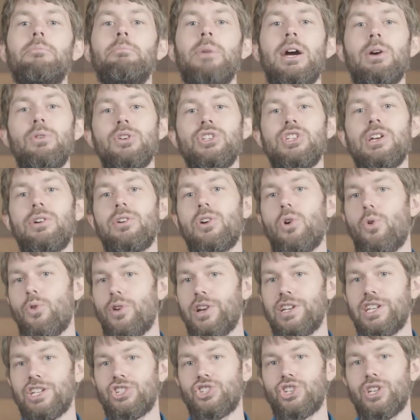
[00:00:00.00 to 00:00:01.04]
PowerShell
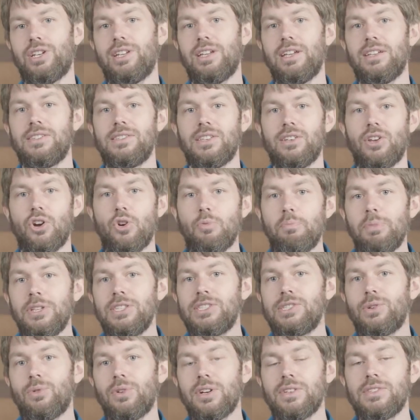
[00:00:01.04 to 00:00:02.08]
Core Edition is an
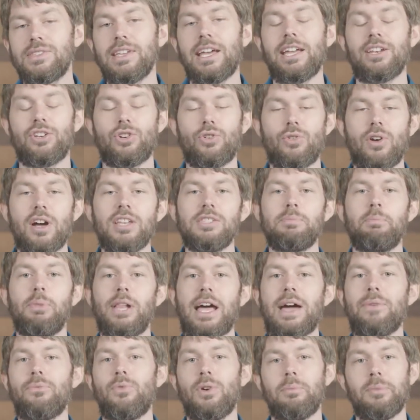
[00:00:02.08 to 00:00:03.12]
open source and
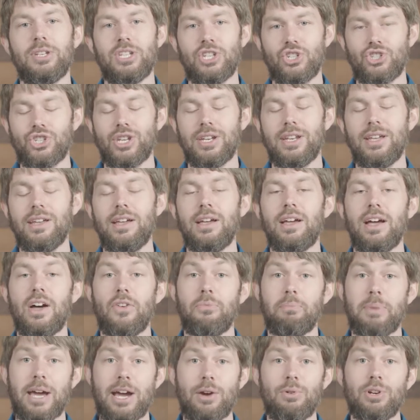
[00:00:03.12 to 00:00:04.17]
cross-platform edition
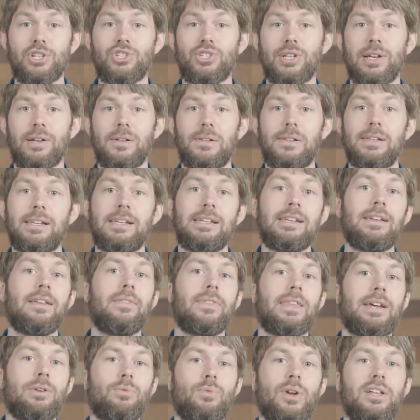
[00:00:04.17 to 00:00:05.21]
of PowerShell
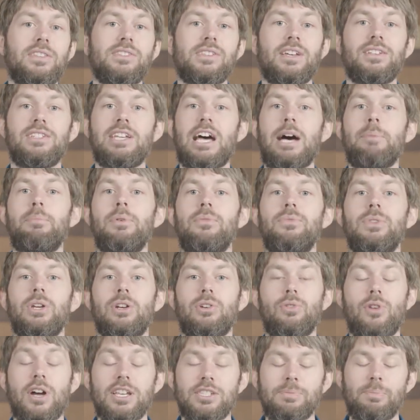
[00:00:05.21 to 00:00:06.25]
that runs on top of the
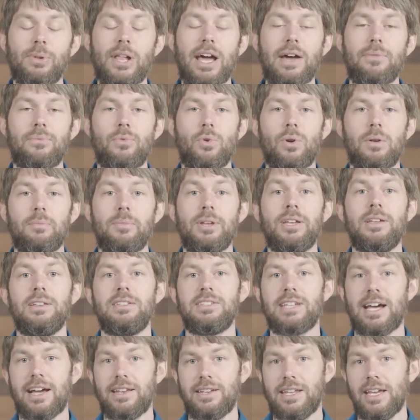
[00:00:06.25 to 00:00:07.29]
cross-platform
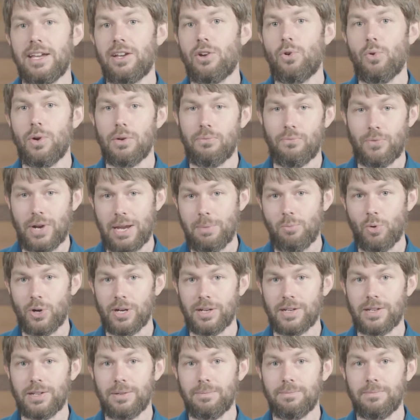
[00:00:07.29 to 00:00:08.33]
.NET Core
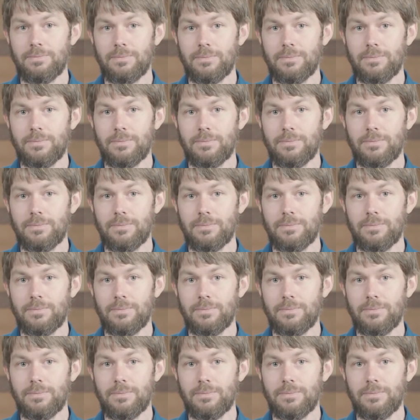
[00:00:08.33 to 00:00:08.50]
framework.